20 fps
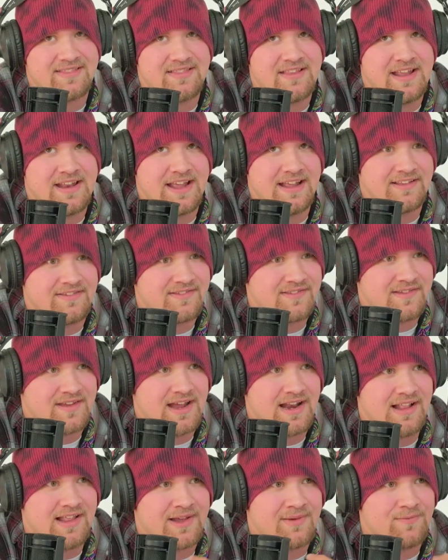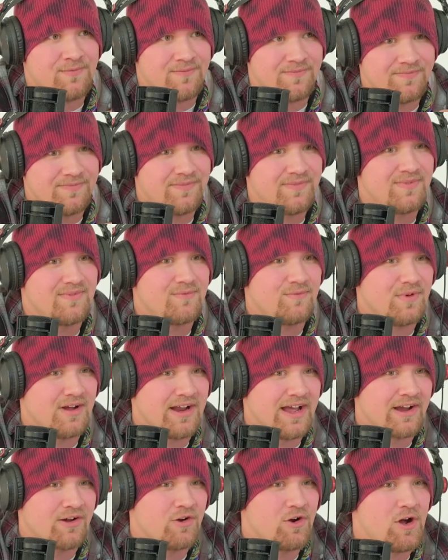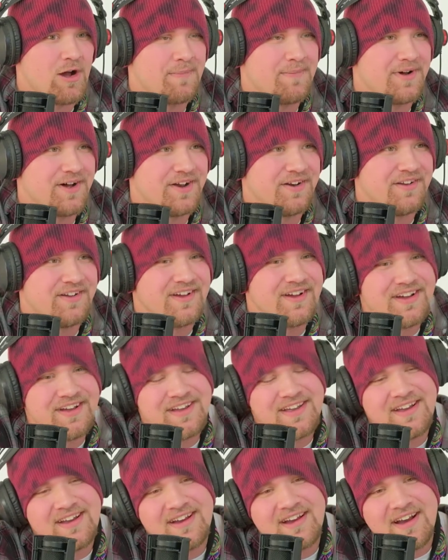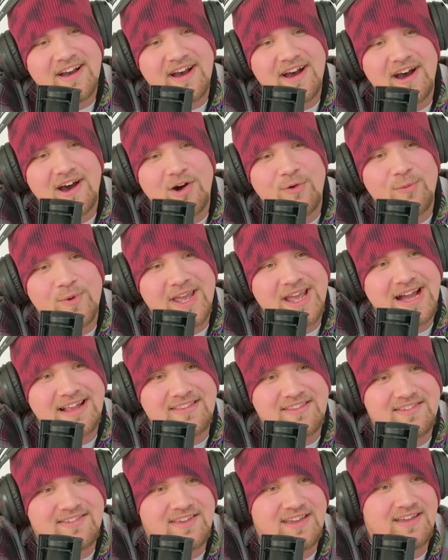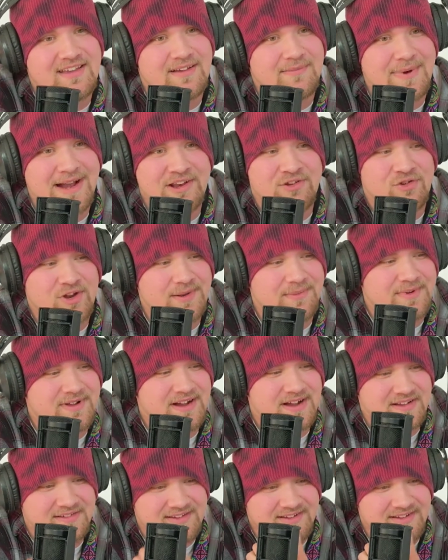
and that's kind of like what I grew up on. We got to see my dream concert.